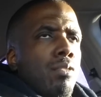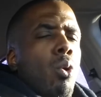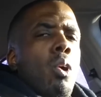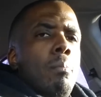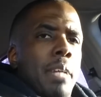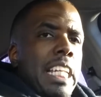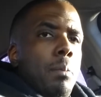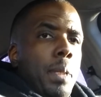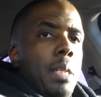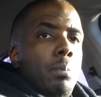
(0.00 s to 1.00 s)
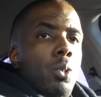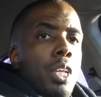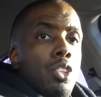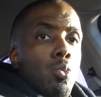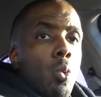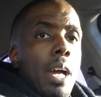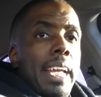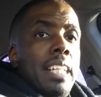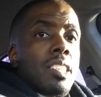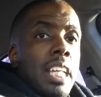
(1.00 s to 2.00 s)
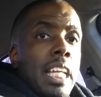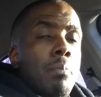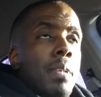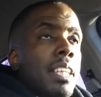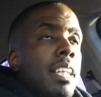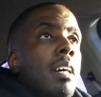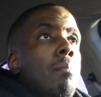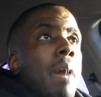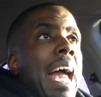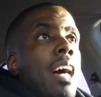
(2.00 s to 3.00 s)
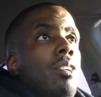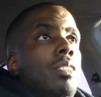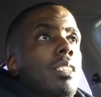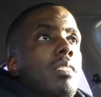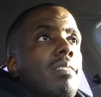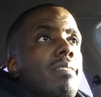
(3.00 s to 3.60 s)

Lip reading: for many people is what is keeping them bound.